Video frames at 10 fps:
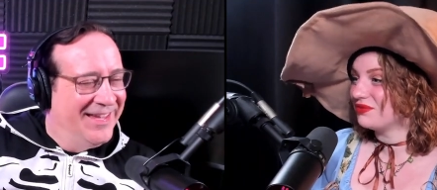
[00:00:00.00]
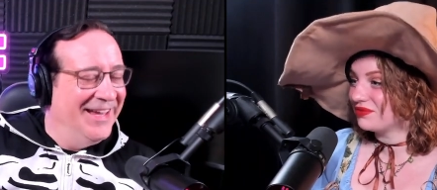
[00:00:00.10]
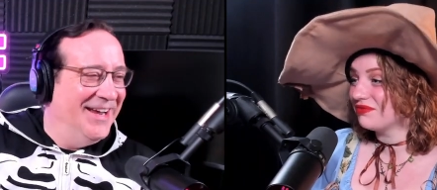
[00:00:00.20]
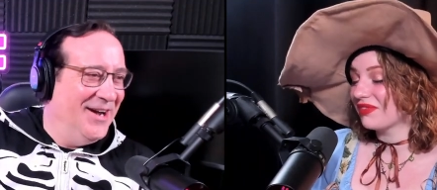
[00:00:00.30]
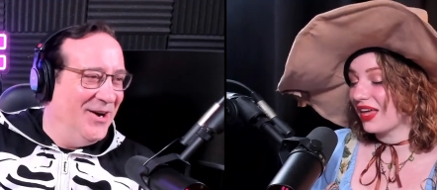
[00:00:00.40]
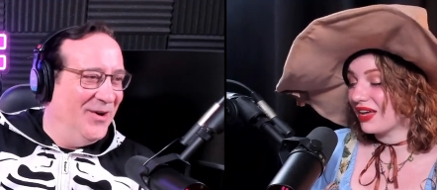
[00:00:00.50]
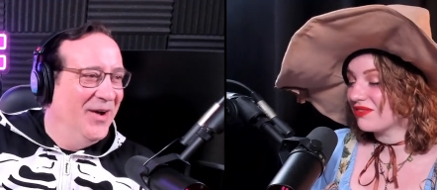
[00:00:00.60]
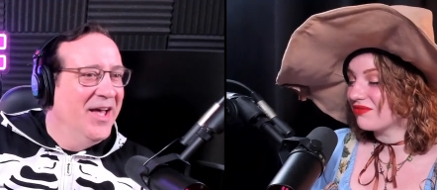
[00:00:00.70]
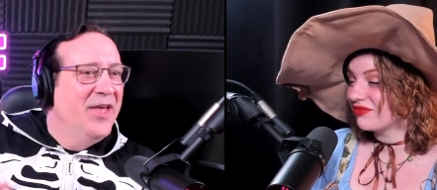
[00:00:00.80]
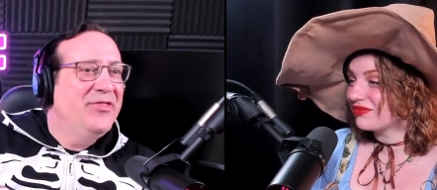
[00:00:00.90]
Speaker 1: You
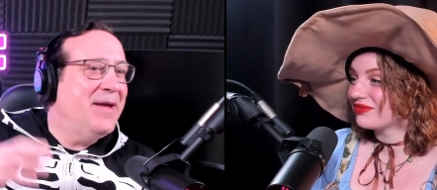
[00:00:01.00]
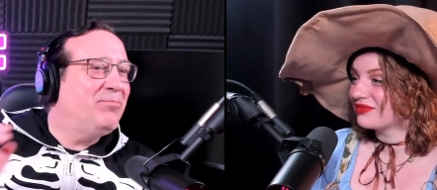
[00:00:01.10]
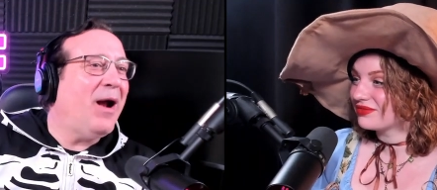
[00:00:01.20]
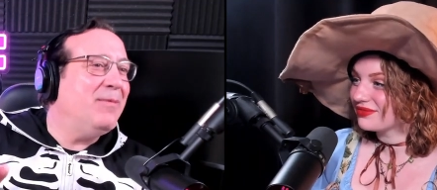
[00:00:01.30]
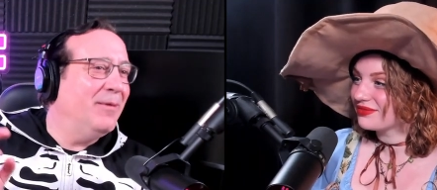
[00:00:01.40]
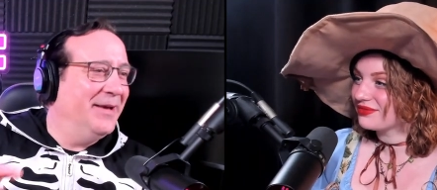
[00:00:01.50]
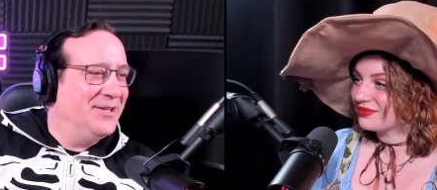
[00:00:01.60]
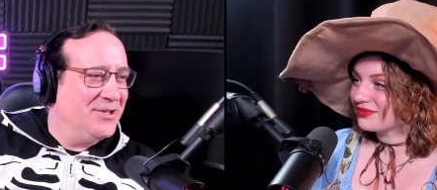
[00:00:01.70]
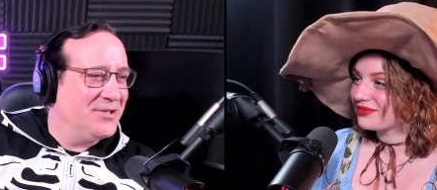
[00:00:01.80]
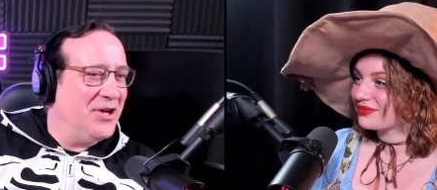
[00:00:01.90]
know, they probably
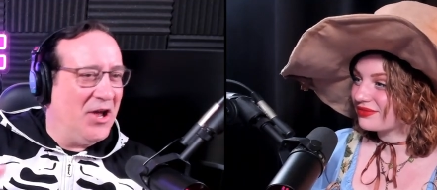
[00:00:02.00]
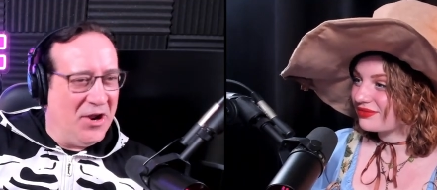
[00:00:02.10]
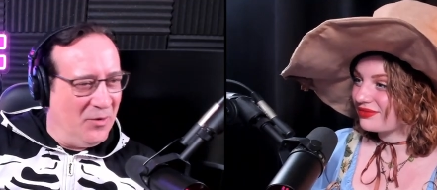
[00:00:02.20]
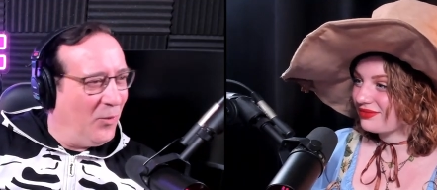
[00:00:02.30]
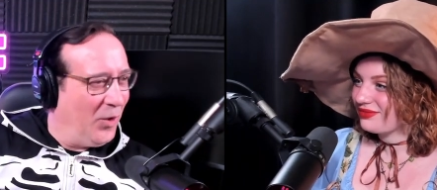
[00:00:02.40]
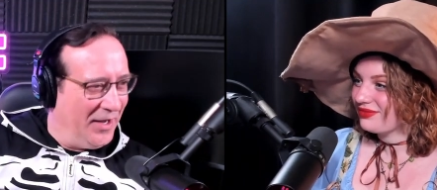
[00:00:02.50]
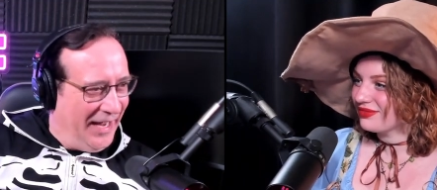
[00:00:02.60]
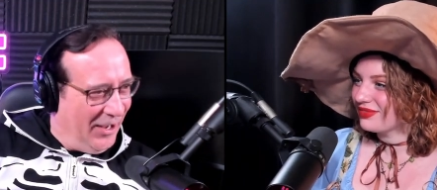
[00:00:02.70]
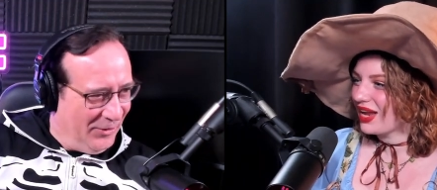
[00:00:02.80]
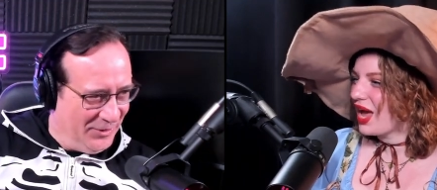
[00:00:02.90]
had just gone on a
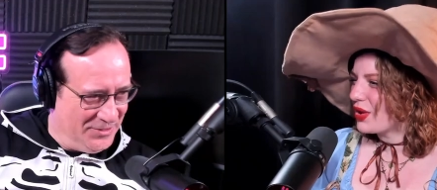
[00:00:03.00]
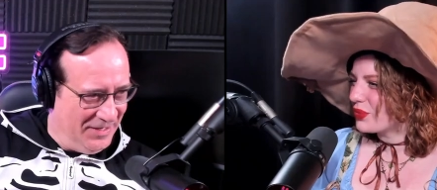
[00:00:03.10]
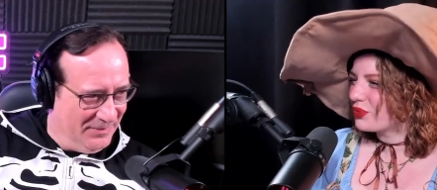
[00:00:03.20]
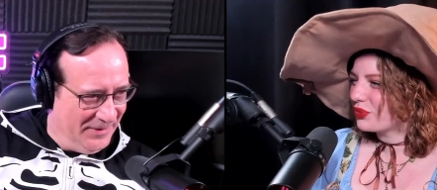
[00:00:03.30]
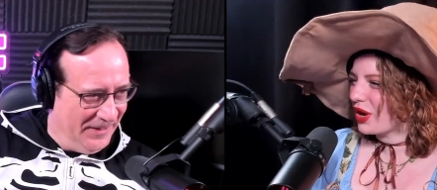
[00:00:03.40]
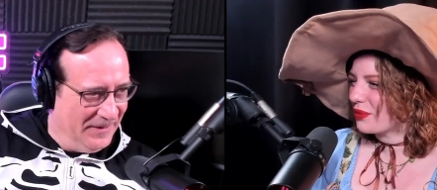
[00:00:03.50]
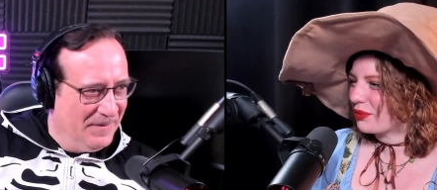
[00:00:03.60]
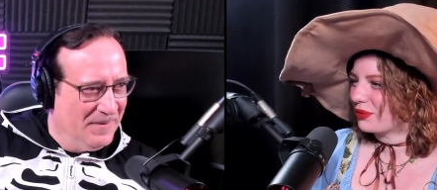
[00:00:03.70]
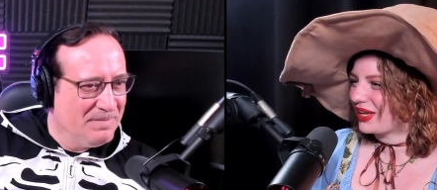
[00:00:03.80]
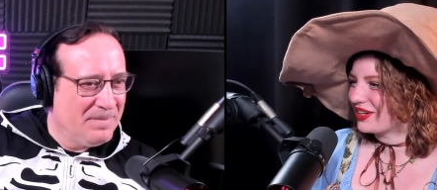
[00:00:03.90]
workout or something.
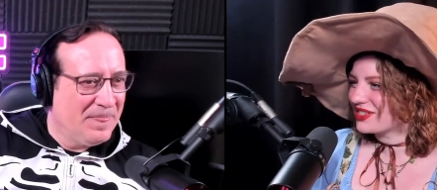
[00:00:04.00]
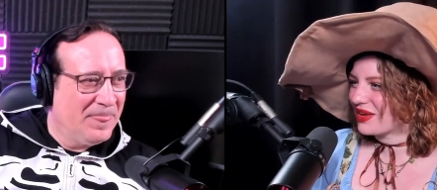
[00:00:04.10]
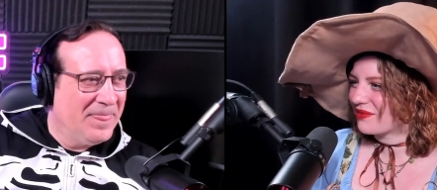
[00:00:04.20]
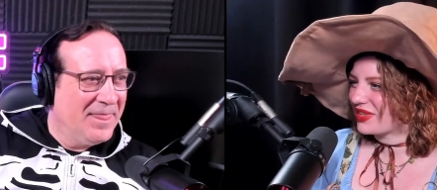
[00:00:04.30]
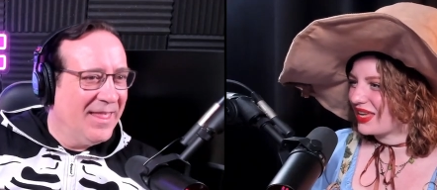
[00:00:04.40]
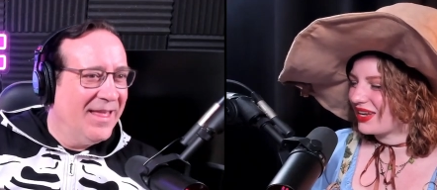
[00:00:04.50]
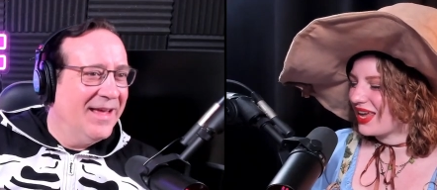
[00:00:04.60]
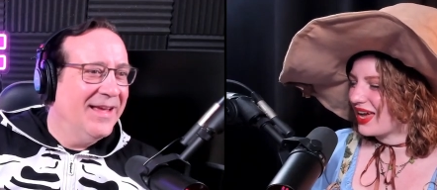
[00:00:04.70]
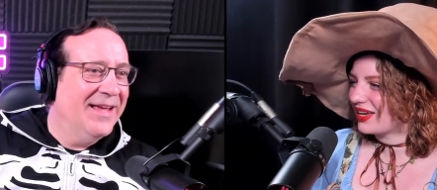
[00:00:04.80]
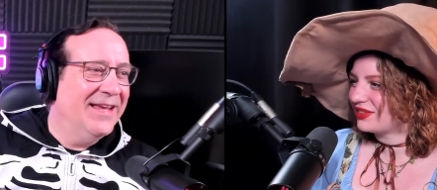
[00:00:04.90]
Speaker 2: Probably or something.
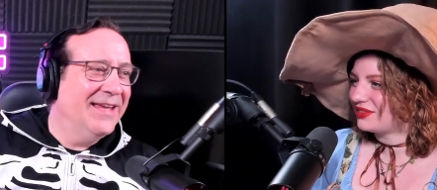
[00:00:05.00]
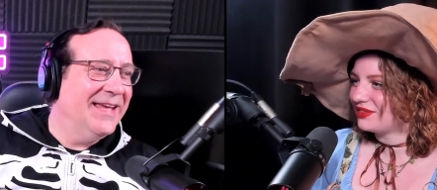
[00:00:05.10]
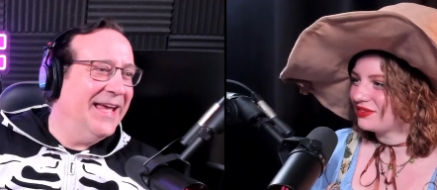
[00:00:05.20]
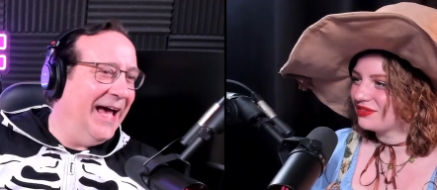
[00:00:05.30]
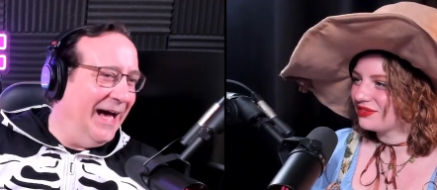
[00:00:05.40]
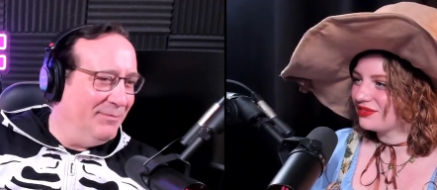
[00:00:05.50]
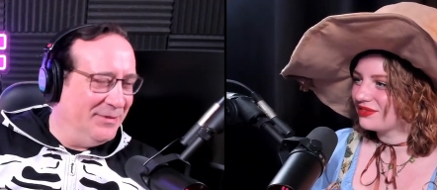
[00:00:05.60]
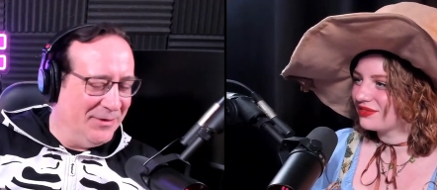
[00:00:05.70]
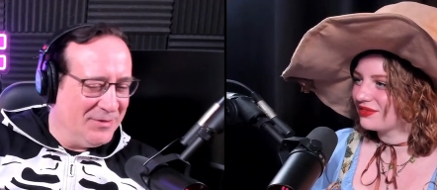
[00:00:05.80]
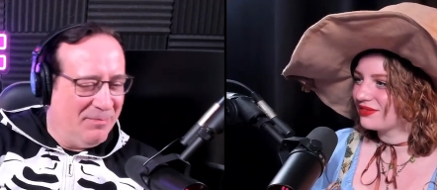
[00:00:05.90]
Yeah.
Speaker 1: Yeah.
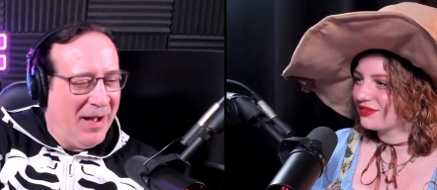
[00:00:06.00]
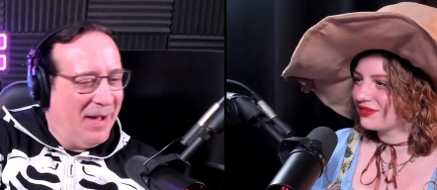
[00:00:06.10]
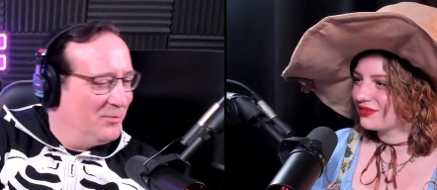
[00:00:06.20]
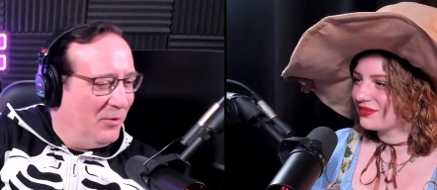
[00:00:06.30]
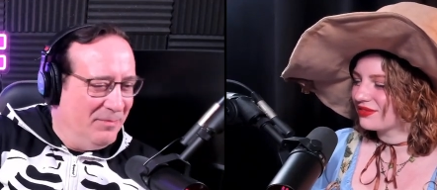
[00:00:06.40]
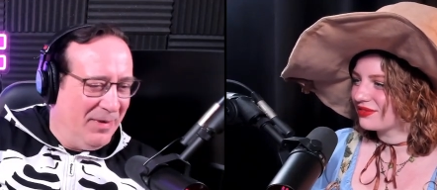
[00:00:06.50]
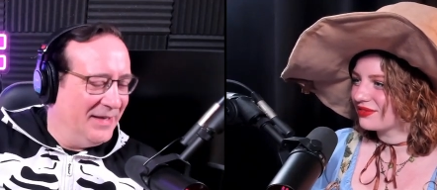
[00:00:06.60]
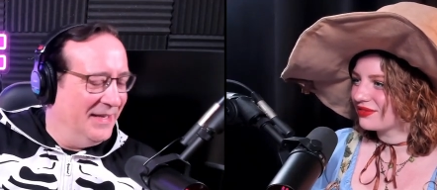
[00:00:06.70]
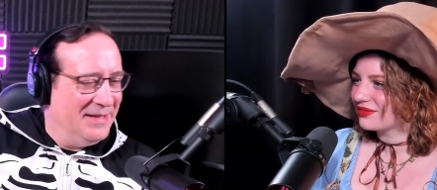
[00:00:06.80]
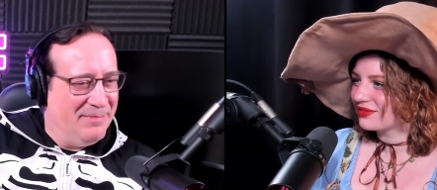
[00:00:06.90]
But there was a popcorn
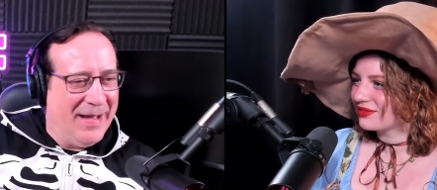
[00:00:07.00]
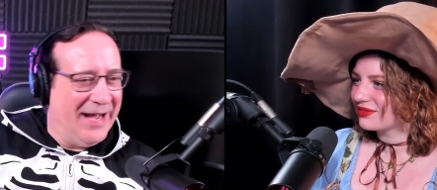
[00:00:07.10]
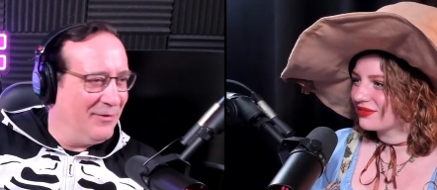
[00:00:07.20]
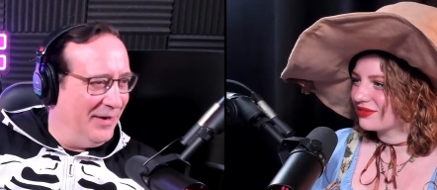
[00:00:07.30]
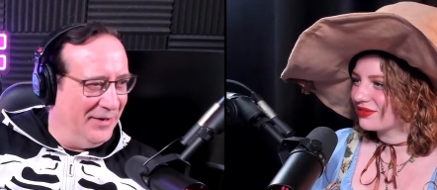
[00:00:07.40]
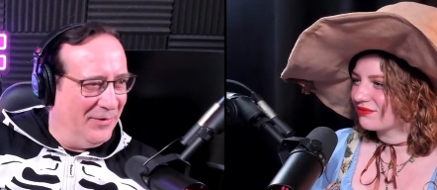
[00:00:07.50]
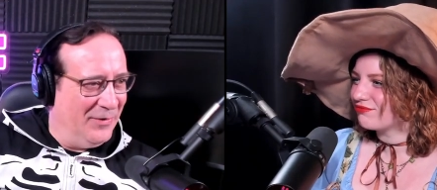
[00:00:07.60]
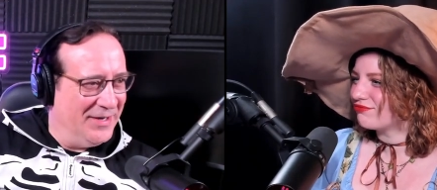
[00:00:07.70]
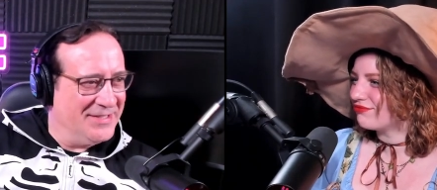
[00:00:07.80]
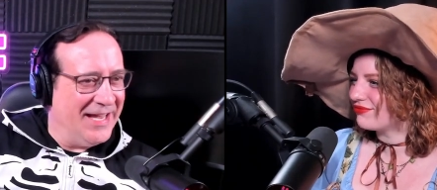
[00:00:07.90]
bucket in the background, I
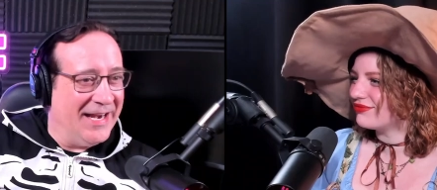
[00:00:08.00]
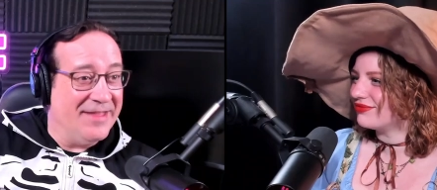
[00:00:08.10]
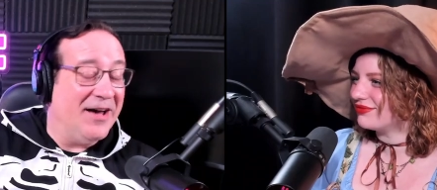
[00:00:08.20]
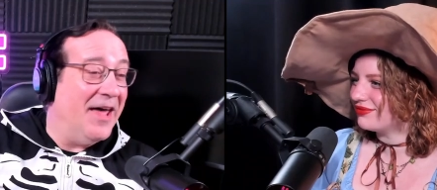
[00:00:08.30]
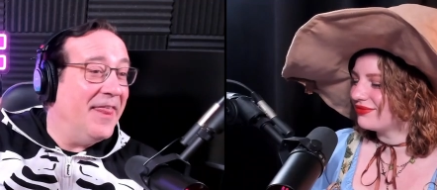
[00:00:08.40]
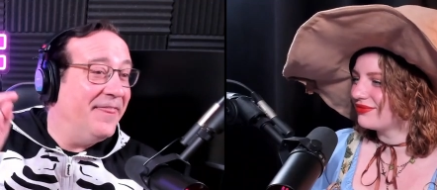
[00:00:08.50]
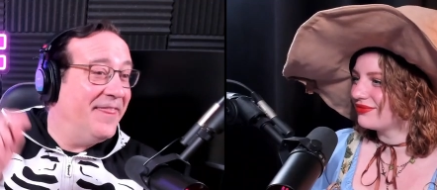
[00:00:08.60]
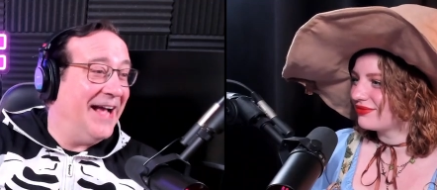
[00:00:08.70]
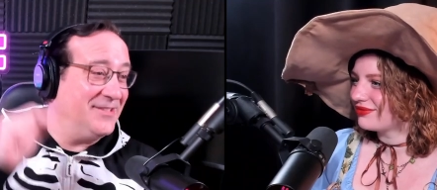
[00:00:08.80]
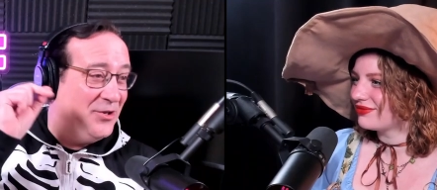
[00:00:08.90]
want to say. And mm -hmm. I mm-hmm. thought, that's